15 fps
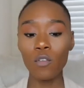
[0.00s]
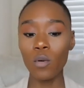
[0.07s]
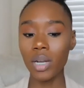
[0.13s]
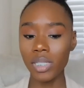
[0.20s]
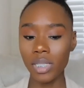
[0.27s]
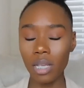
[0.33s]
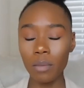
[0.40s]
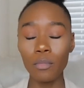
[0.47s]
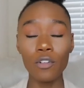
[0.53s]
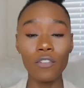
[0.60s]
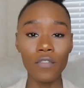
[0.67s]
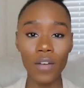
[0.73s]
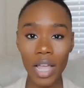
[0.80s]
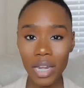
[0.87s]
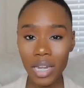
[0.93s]
For example,
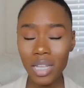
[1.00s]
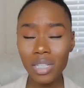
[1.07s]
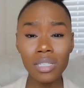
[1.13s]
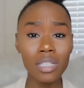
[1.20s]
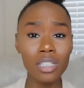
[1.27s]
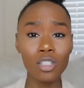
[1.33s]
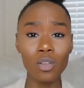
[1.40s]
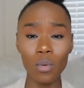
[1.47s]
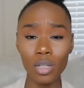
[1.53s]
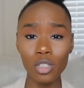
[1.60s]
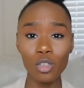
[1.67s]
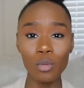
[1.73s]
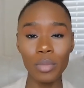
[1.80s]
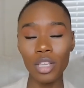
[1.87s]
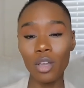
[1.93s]
finance is going
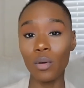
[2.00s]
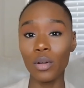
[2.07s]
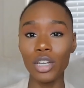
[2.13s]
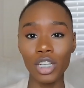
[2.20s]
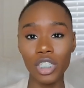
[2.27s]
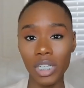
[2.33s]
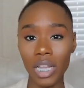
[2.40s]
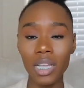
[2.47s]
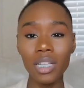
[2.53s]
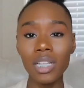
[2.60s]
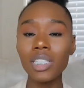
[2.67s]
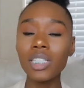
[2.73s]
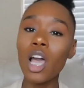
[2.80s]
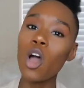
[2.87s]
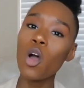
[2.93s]
to be on your
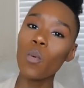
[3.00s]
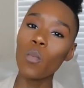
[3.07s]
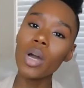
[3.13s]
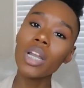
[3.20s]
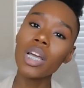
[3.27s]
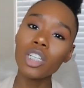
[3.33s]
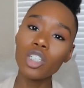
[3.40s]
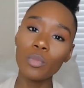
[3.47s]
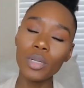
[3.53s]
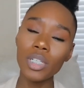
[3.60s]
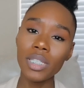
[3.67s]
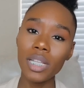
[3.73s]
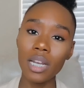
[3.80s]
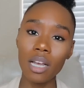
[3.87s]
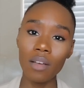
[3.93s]
checklist
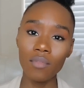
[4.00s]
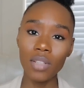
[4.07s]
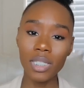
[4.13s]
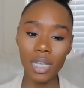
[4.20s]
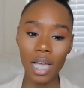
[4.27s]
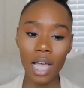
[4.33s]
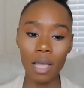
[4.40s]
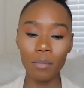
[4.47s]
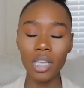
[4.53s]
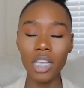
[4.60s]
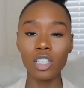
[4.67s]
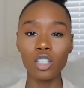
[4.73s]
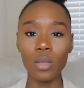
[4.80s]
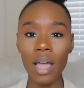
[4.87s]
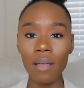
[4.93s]
100% of the time,
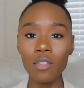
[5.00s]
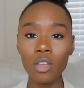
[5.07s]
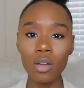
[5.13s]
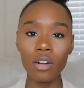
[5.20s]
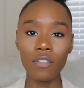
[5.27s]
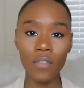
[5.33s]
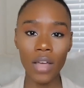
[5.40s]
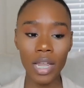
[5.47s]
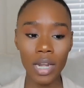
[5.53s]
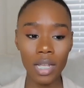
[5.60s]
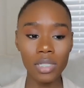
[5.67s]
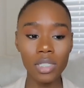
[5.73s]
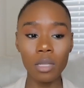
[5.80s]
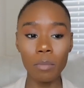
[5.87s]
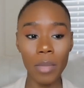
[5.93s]
because you have to go to
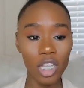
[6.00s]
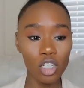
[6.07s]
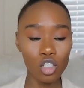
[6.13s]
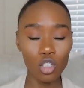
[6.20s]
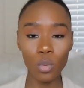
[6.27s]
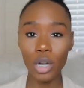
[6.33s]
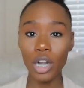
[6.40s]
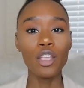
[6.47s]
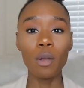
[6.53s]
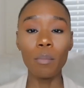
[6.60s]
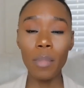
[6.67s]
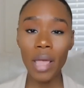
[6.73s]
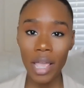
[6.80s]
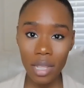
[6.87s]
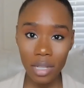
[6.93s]
finance to make sure your
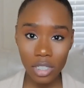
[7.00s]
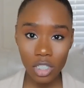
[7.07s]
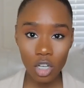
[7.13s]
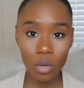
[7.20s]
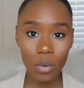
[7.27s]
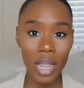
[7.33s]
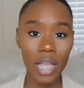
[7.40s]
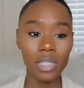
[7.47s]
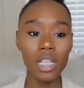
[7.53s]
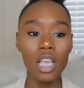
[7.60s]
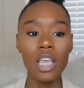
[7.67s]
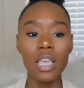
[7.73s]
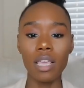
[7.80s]
pay is correct.